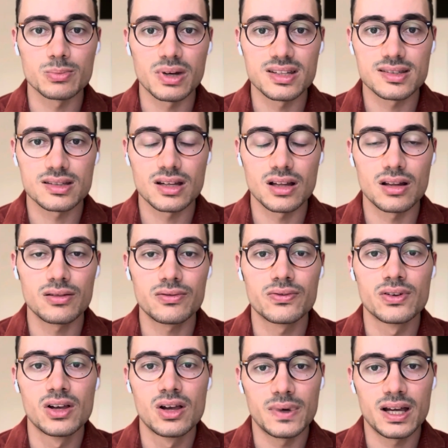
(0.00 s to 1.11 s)
myself
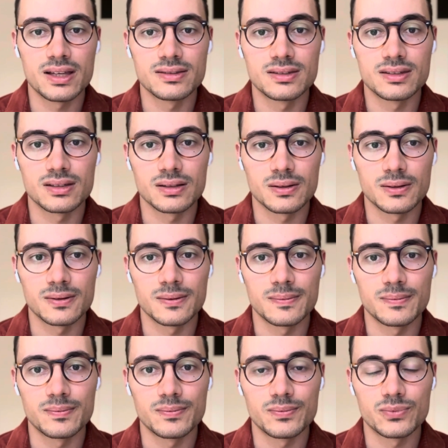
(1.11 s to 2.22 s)

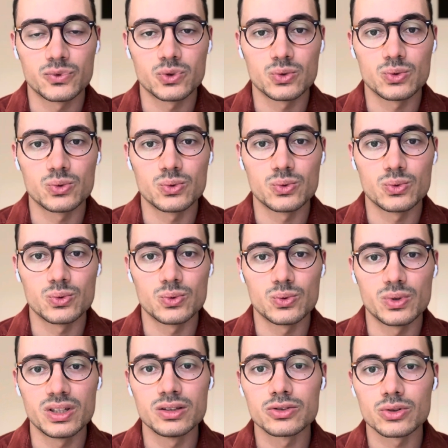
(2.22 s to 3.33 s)
and to
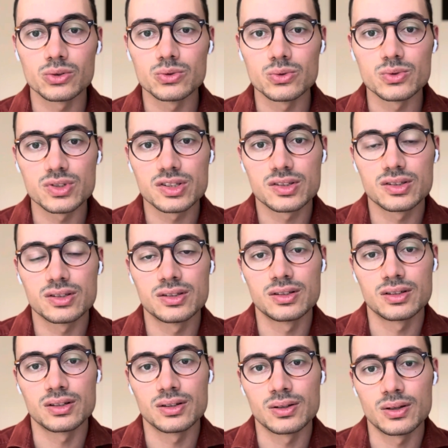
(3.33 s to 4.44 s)
introduce
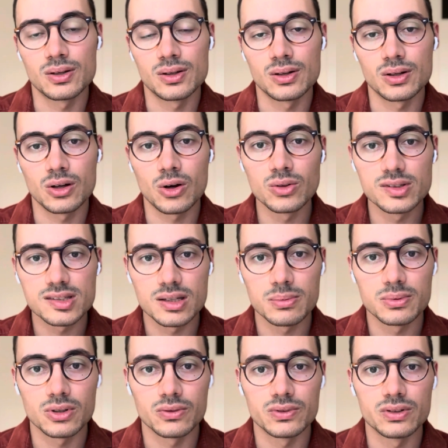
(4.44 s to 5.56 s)
the
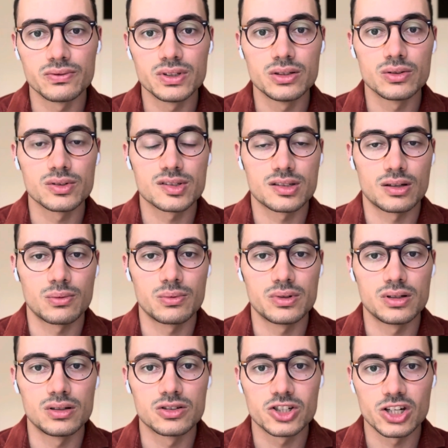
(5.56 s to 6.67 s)
concept of the videos I
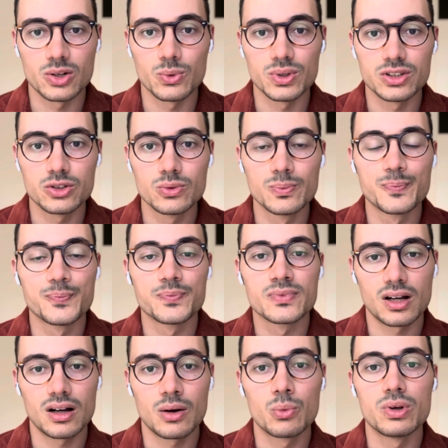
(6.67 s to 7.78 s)
will share with you.
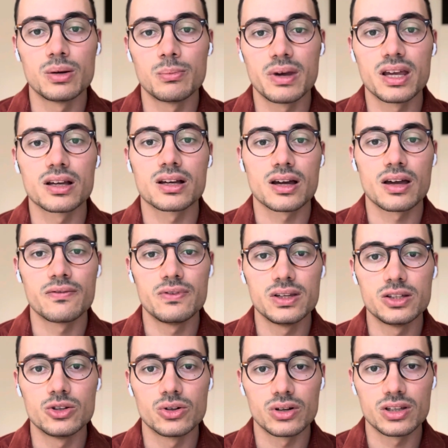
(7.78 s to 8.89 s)
I will make a
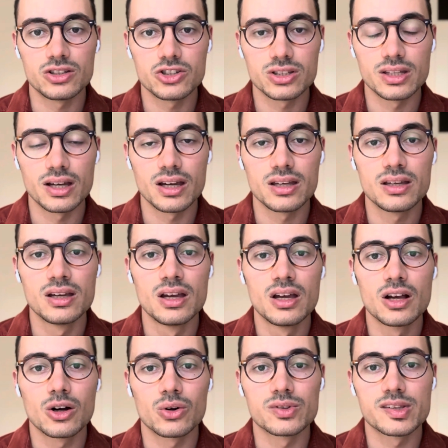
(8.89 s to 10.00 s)
video each day
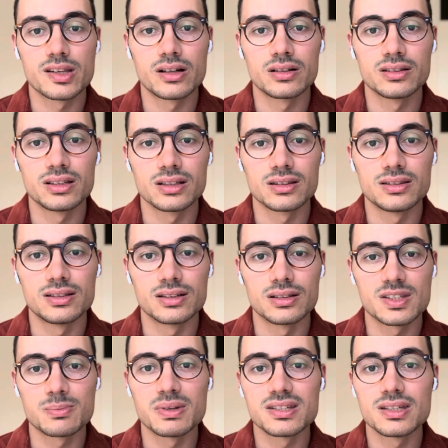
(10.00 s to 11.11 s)
concerning the
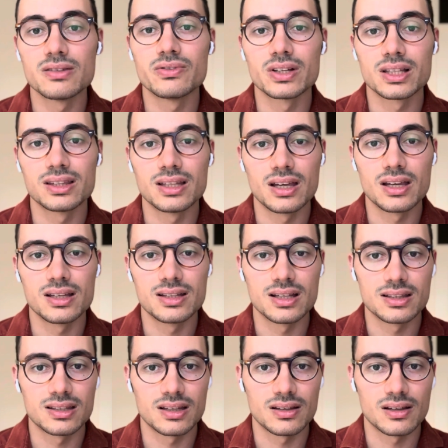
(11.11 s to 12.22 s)
specific day
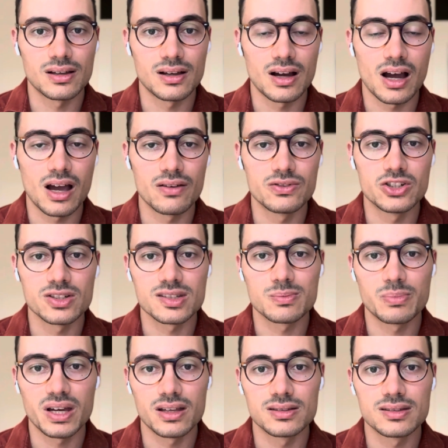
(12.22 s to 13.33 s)
that I've just
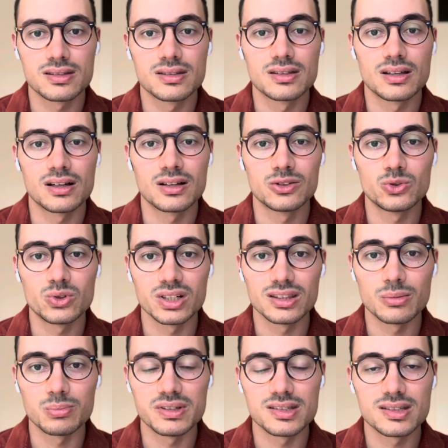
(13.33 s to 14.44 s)
spent during the
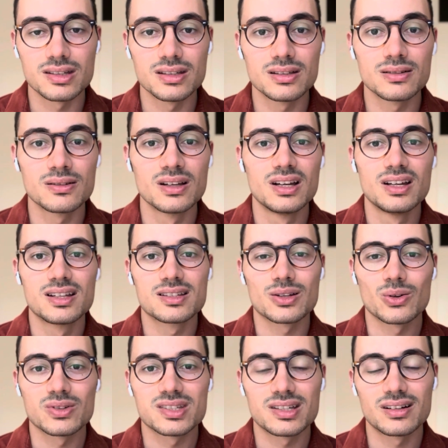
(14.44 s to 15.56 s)
Piscine, so
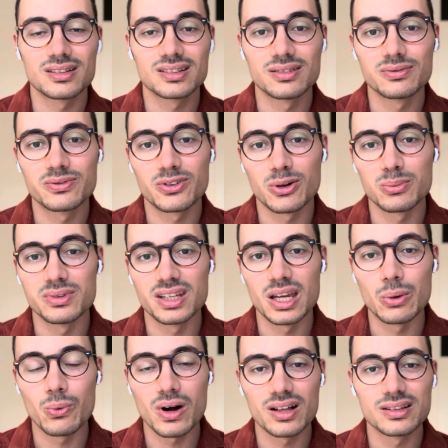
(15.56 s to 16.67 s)
starting from day
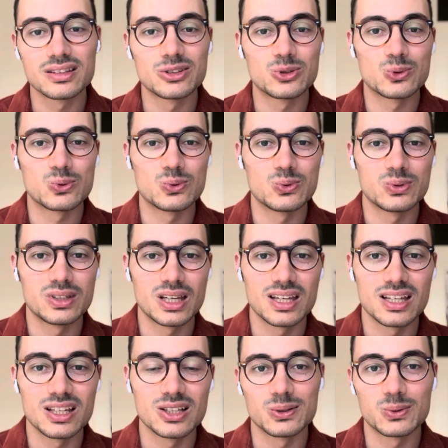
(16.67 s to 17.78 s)
1 to
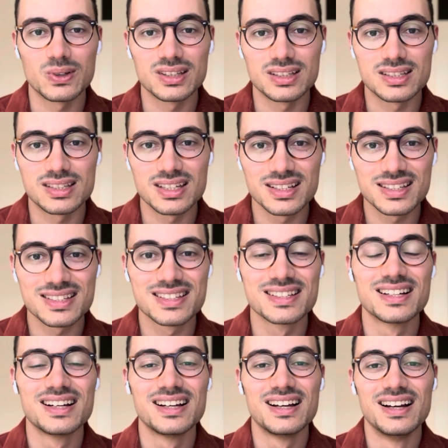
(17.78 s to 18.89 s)
day 26.
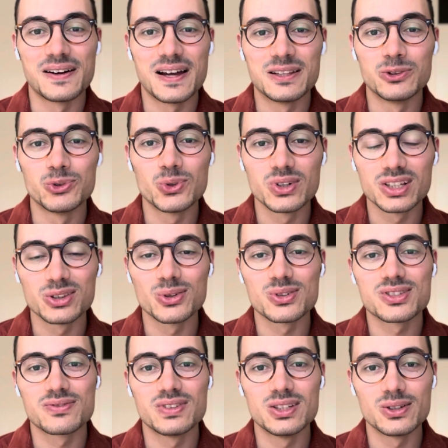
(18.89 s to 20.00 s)
And during those
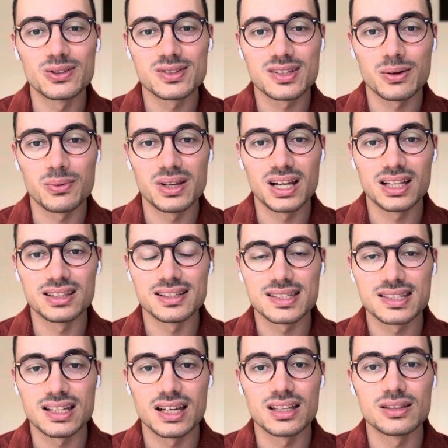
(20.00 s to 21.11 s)
videos I will
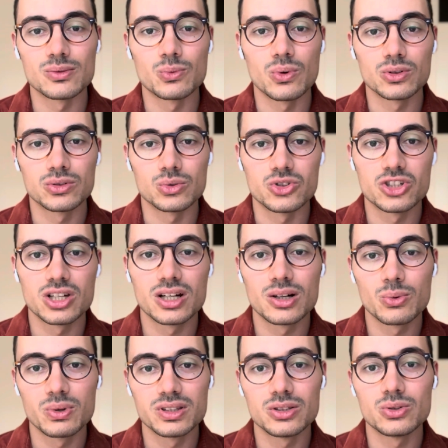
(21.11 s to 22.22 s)
understand what to share
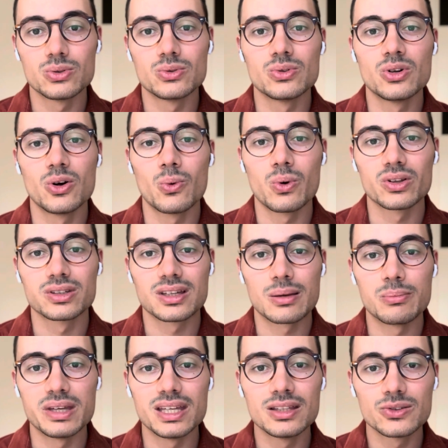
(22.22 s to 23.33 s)
with you, what can
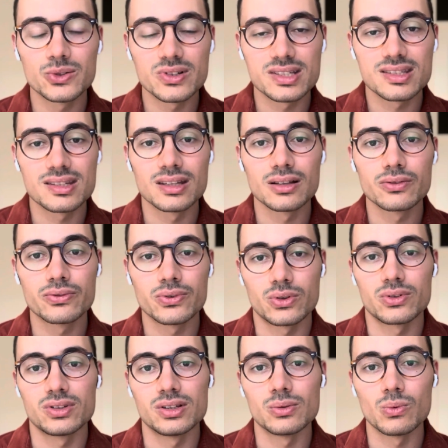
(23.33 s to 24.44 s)
be interesting for
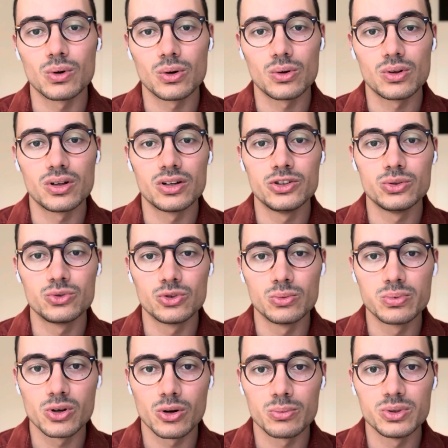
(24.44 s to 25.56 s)
the whole
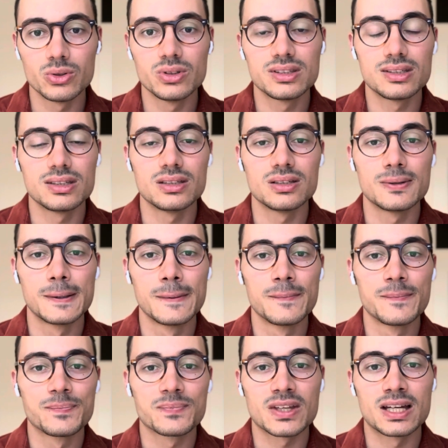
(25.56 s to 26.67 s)
YouTube community,
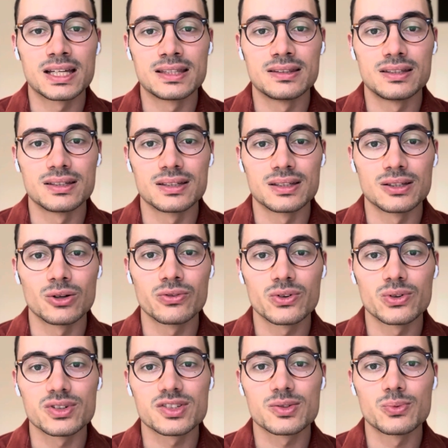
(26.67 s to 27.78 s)
and of
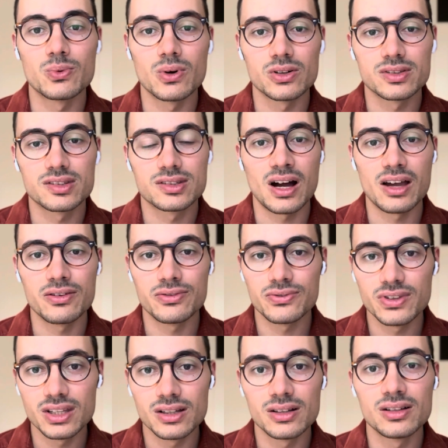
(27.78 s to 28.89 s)
course what I
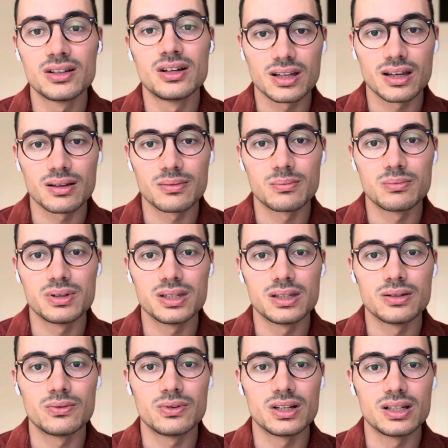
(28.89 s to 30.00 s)
feel can be
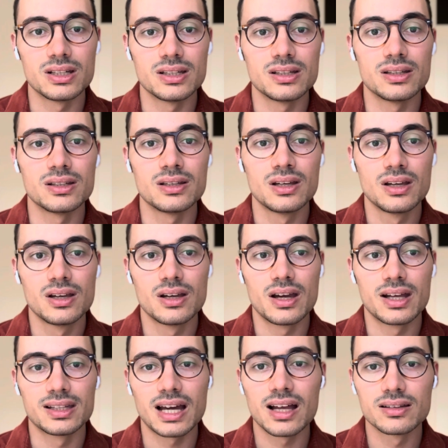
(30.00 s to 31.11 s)
really
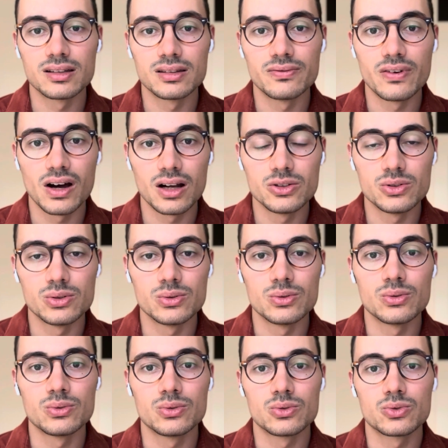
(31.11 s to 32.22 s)
an added value
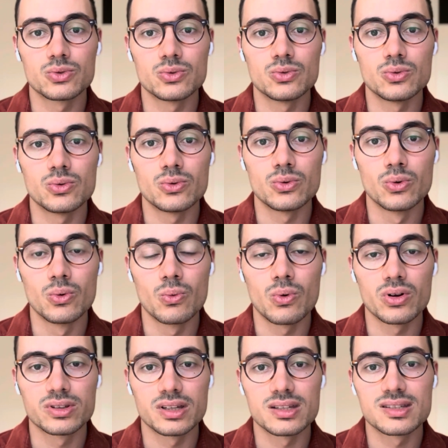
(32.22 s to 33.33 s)
to
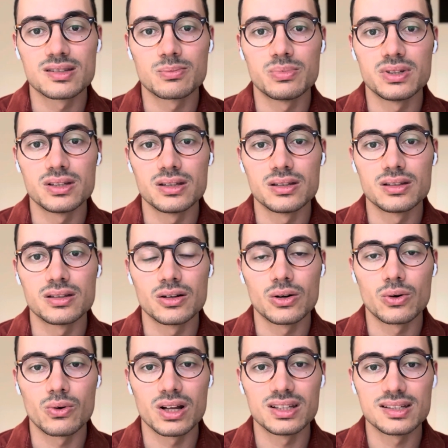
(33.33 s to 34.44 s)
what has been
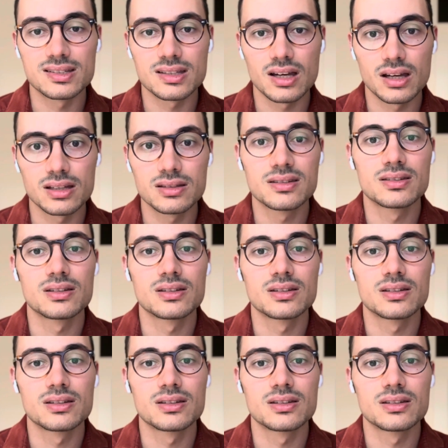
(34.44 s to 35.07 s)
already said